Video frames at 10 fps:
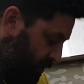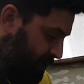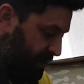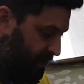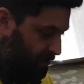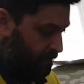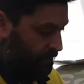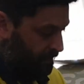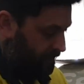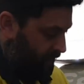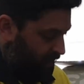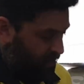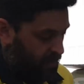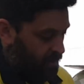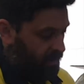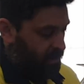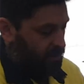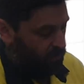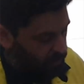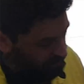using it, because
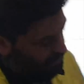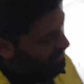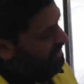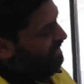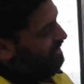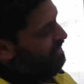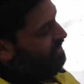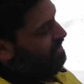what I've done here